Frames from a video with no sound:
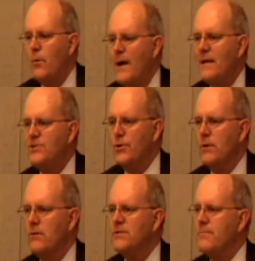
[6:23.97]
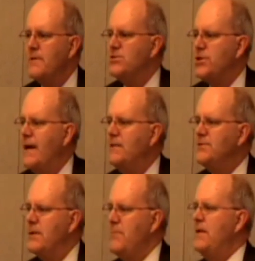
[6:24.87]
way that journalism has
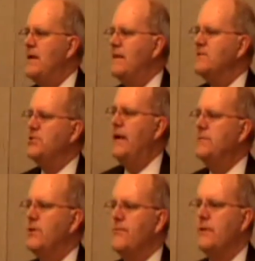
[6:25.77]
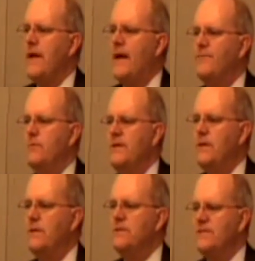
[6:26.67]
changed and media has changed over the last few
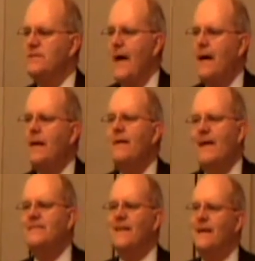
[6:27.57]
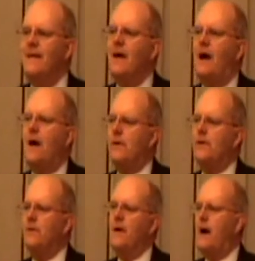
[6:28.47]
years is that it's getting harder